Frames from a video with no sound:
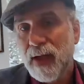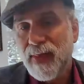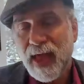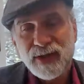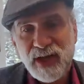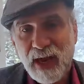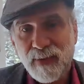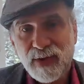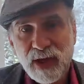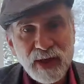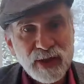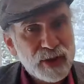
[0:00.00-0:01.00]
And that same
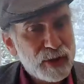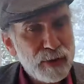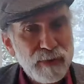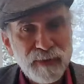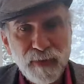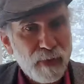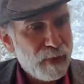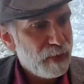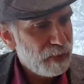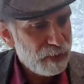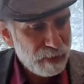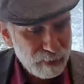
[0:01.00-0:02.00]
thing that's true
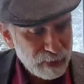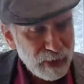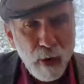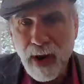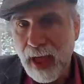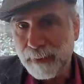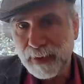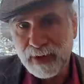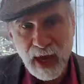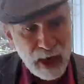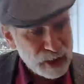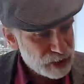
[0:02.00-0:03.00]
for loan
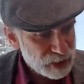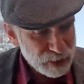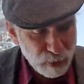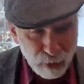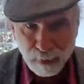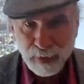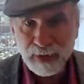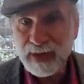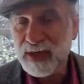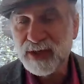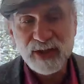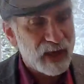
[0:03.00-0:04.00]
applications or
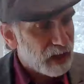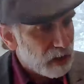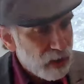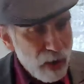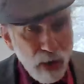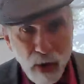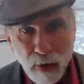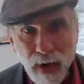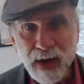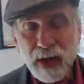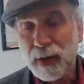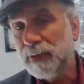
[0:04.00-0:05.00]
policing or
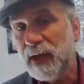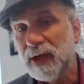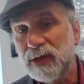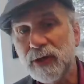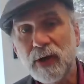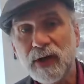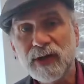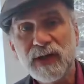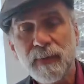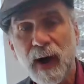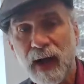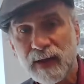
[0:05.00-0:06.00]
any other place you're going to
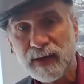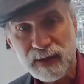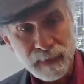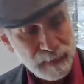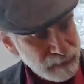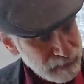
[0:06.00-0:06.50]
see bias.